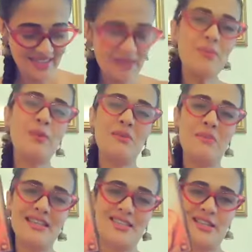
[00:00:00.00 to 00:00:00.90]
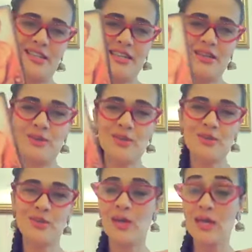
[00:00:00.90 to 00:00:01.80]
Let me put the masculine in
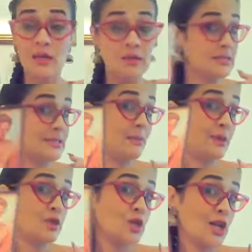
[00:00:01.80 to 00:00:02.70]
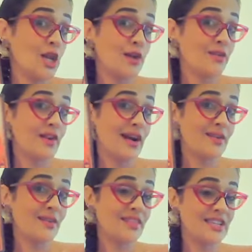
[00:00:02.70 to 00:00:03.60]
also. So somebody's got a lot of
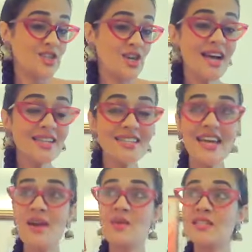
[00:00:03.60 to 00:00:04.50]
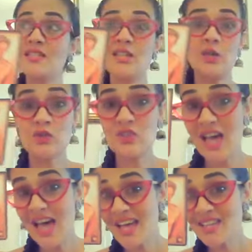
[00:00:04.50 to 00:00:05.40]
fire in their chart. Aries, Leo,
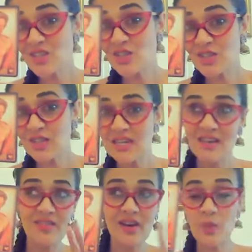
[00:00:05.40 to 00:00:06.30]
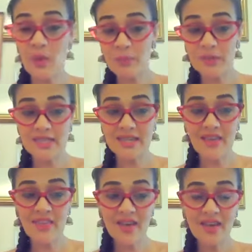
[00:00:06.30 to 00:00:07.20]
Sag. Very well put
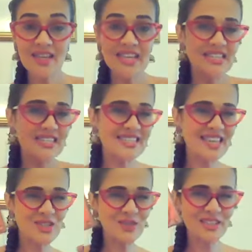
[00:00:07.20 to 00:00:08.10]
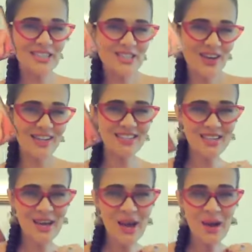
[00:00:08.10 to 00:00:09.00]
together. Sexually
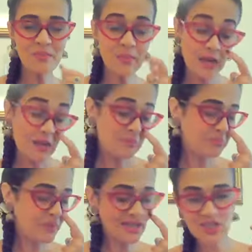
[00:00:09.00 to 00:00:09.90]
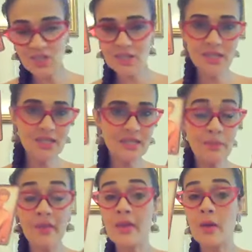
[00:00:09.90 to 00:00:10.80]
charged up. Passionate
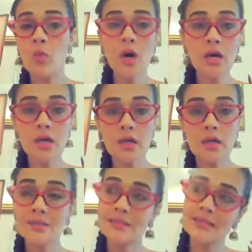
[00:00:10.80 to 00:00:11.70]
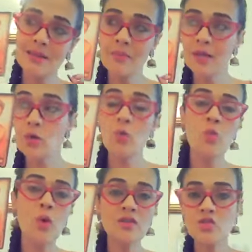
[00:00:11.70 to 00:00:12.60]
about their work. This is somebody who
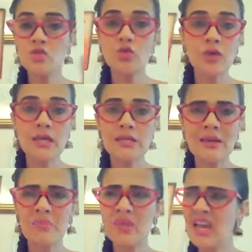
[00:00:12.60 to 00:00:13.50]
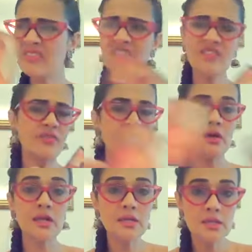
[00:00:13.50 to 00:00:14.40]
wants to create something and they're
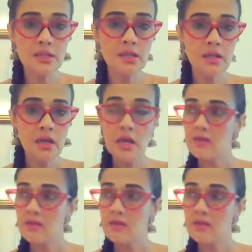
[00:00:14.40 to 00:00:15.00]
fearless.